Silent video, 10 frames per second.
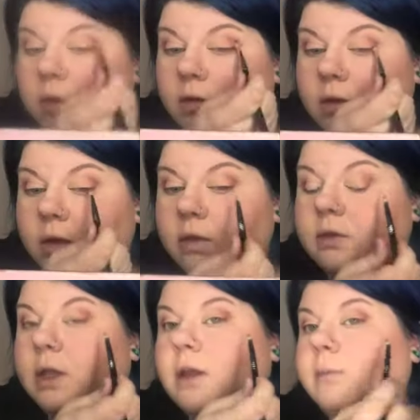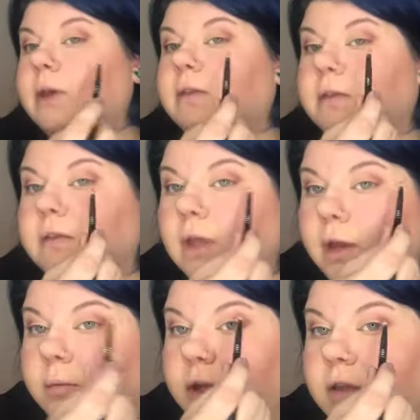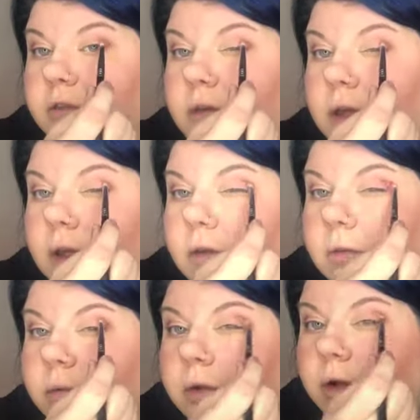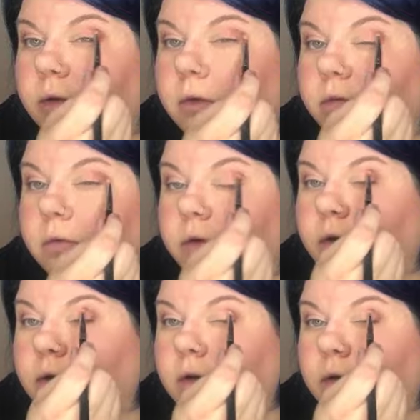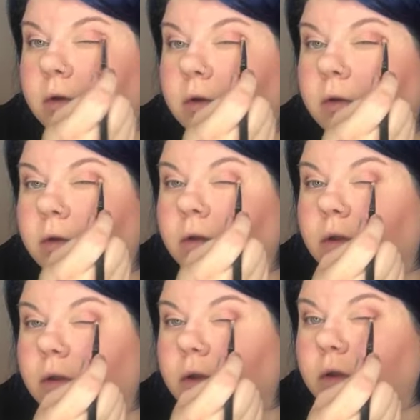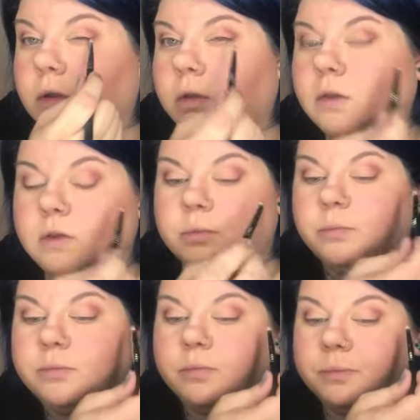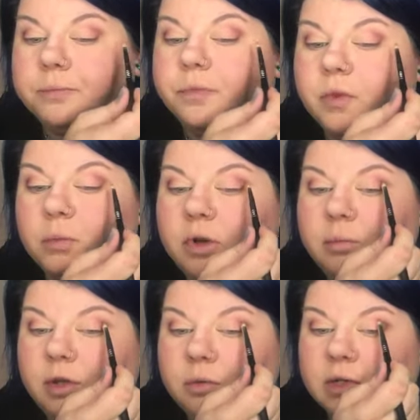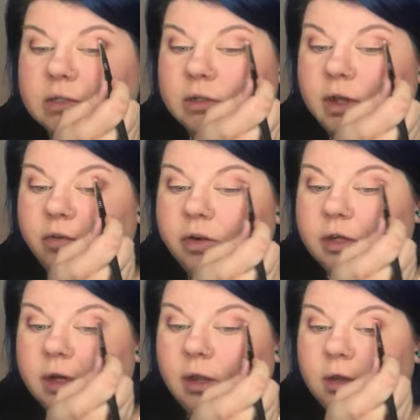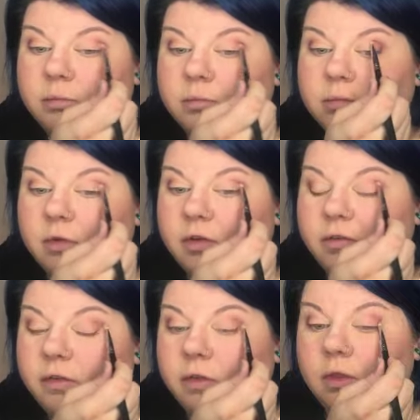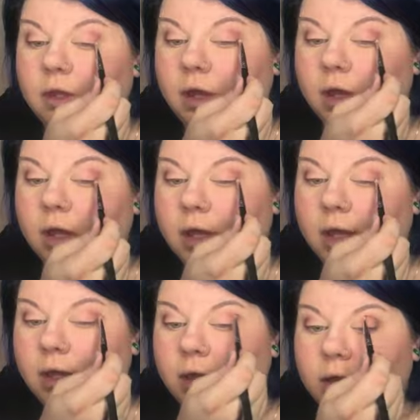And see how this kind of makes a sideways V is what we're going for. This pretty much works on every shape of the eye.